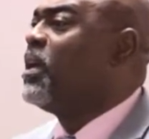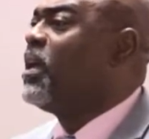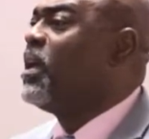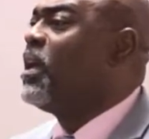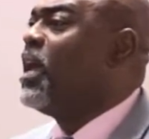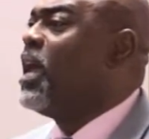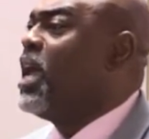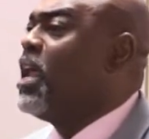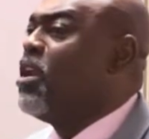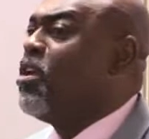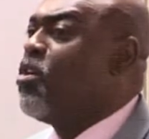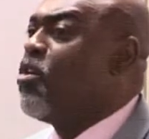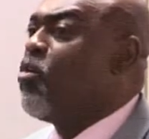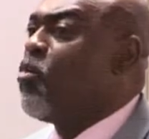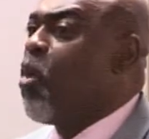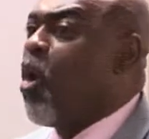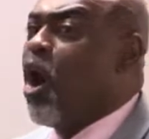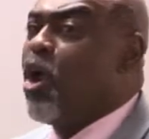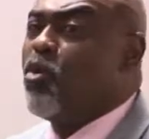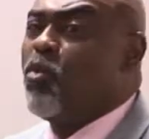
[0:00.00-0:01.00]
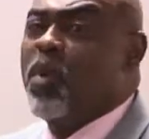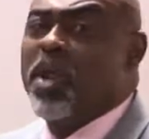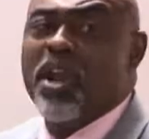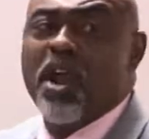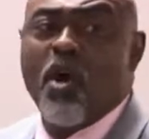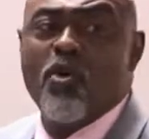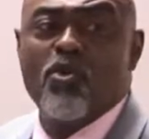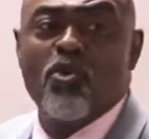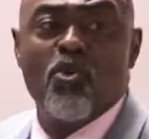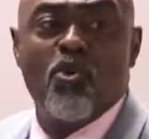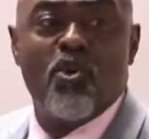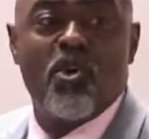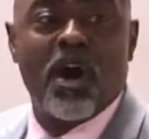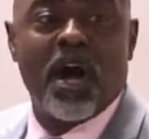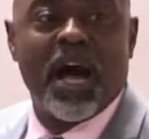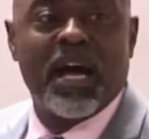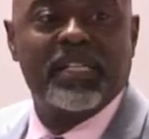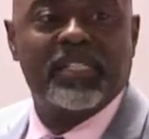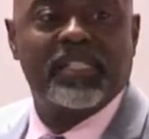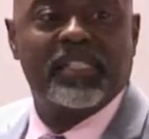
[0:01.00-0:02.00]
in what we now know
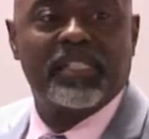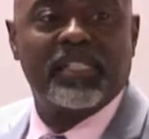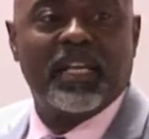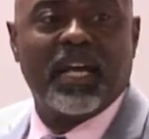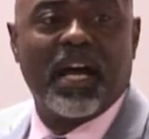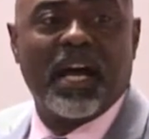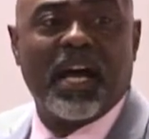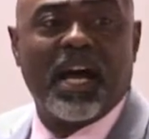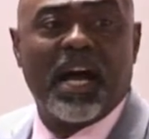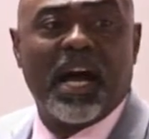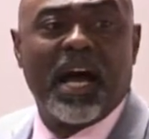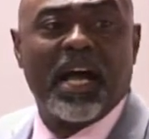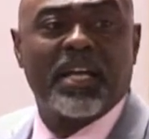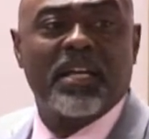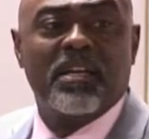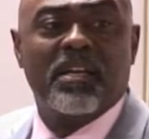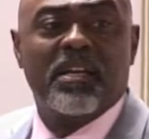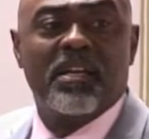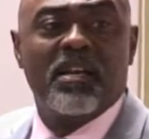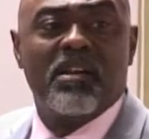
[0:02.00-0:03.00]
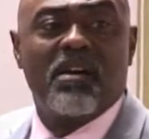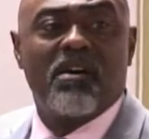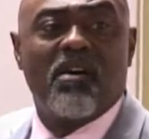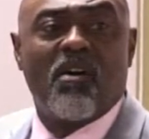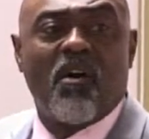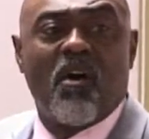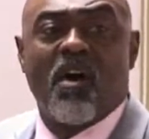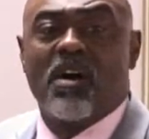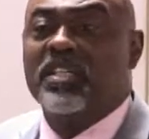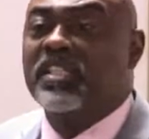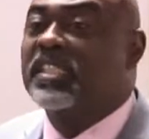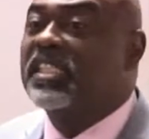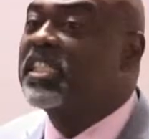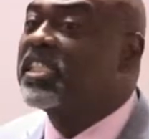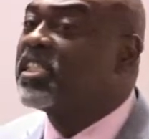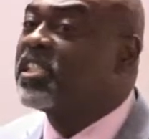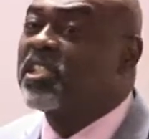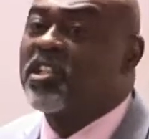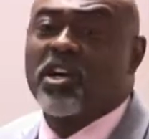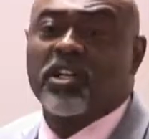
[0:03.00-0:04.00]
as an
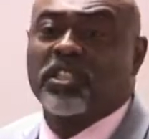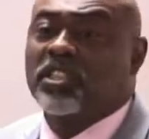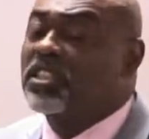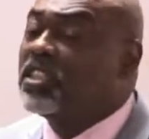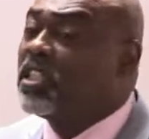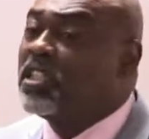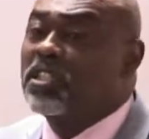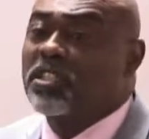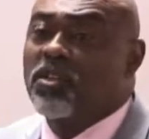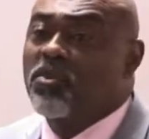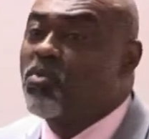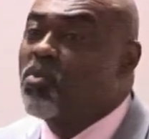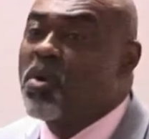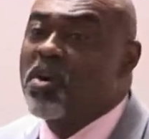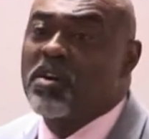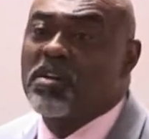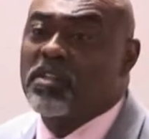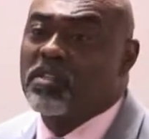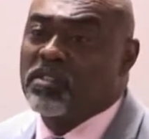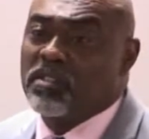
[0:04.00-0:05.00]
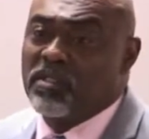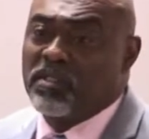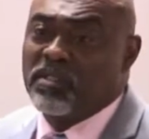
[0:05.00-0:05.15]
uncertain world.